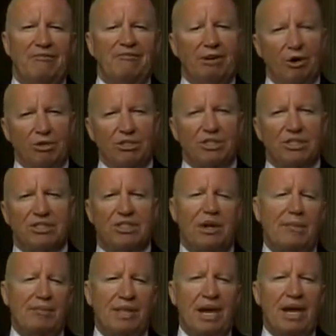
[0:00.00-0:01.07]
focuses
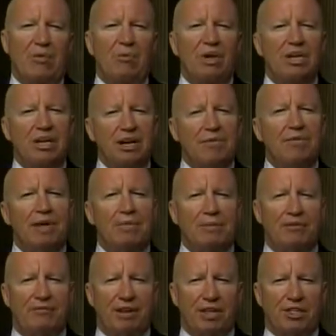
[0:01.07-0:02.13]
on that. We give them
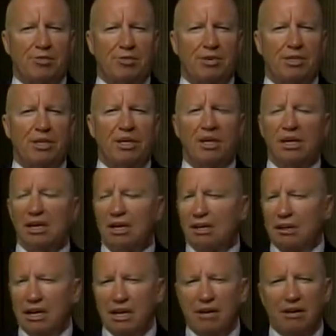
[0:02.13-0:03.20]
the flexibility
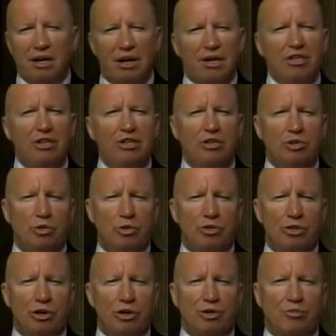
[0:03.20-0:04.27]
in unusual
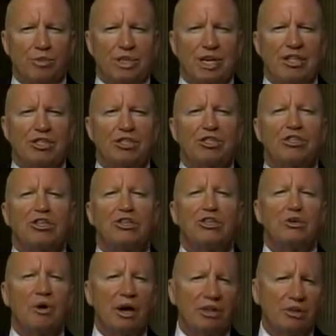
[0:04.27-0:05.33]
circumstances to
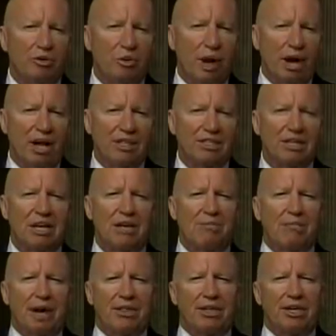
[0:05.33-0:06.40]
do otherwise.
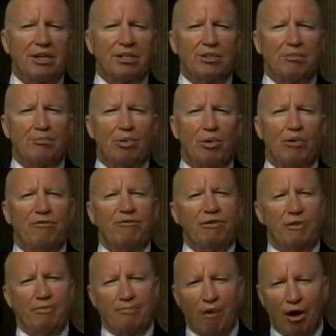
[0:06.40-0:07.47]
I think it's important for
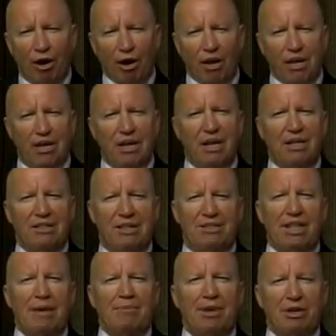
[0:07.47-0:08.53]
the market that
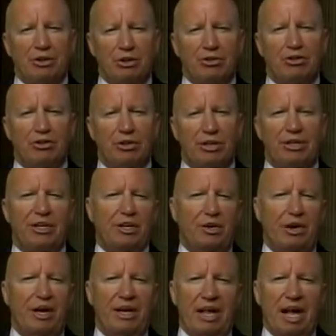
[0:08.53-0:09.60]
they be neutral in their
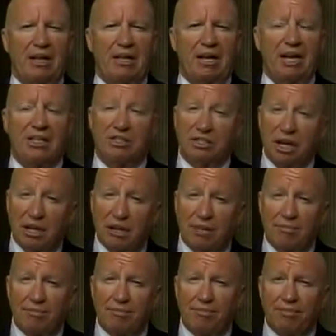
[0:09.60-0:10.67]
credit allocation. The other
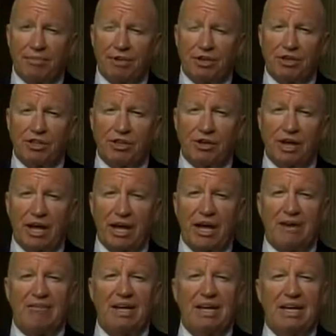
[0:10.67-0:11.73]
concern I
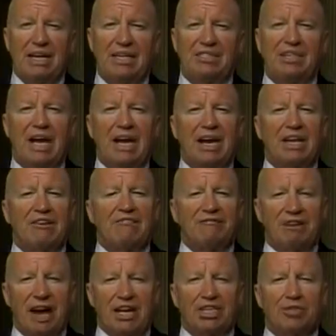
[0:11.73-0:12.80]
have is that
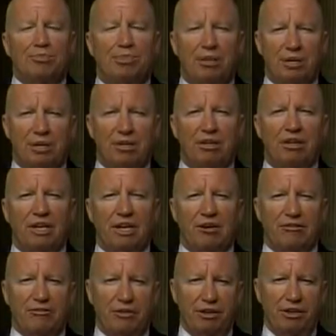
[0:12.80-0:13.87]
invites political
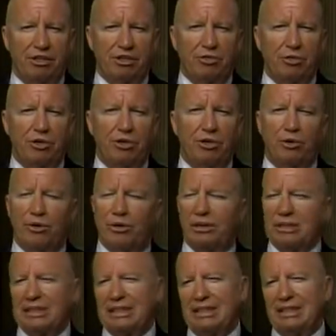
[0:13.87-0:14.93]
interference. When you're
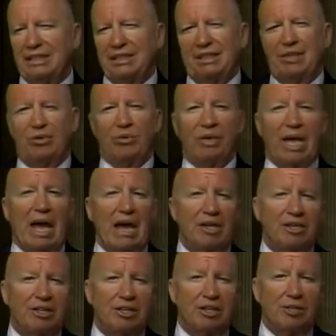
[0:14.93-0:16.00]

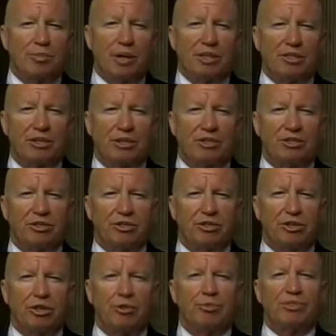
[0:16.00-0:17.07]
reacting to special interest
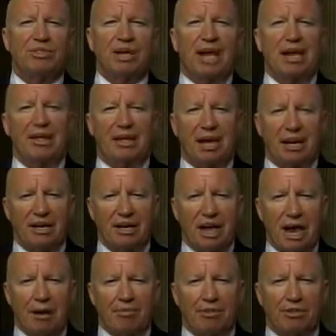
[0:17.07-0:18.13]
groups, allocating
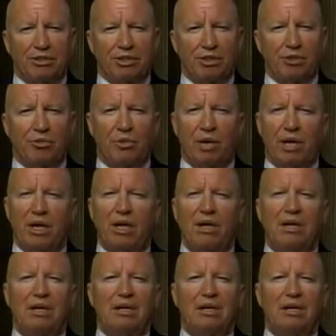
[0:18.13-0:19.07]
capital a certain way,